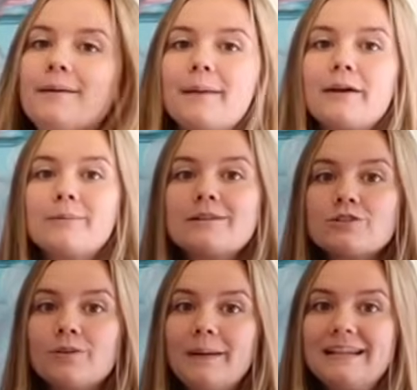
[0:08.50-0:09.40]
my
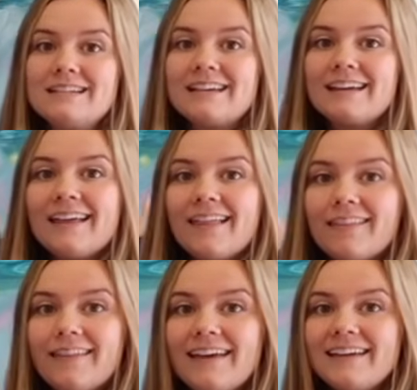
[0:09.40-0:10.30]
original painting,
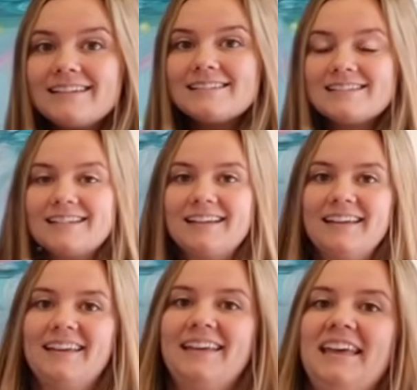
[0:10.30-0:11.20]
this,
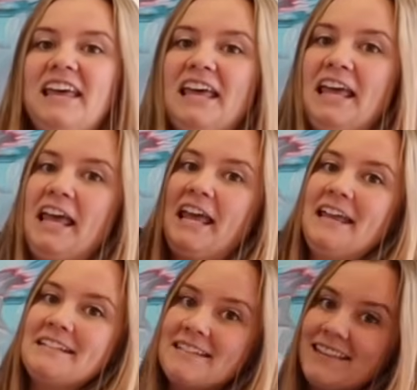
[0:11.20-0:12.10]

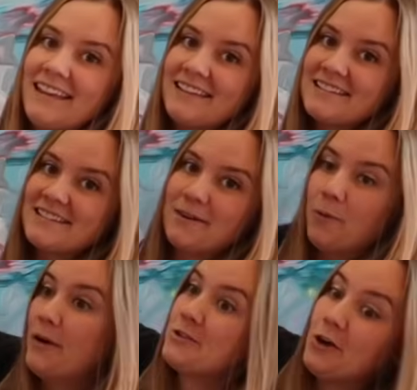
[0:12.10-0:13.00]
into these,
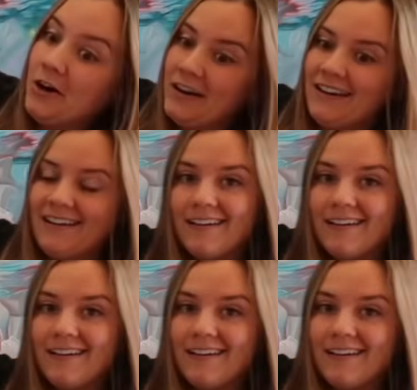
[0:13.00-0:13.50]
which are